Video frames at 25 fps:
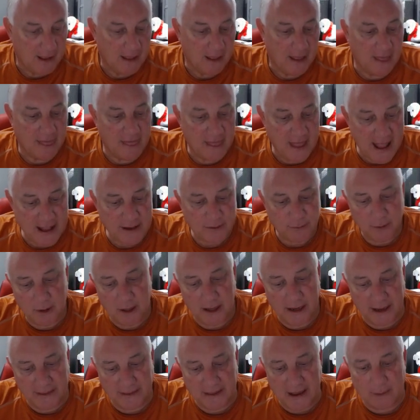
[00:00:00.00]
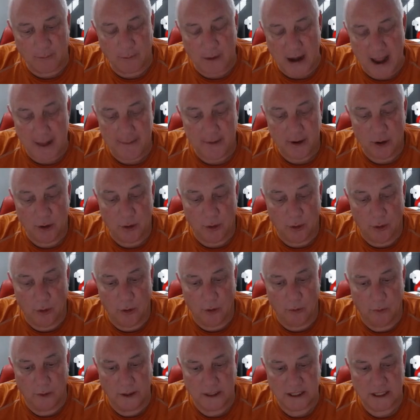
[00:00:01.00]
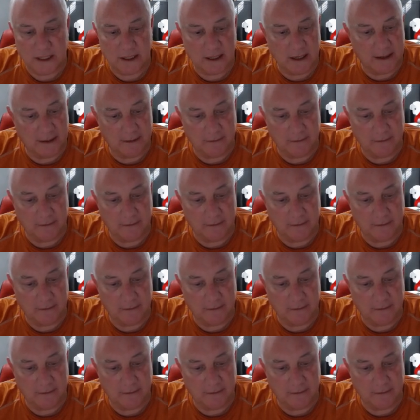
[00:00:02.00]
And that's really it, that rabbit hole, which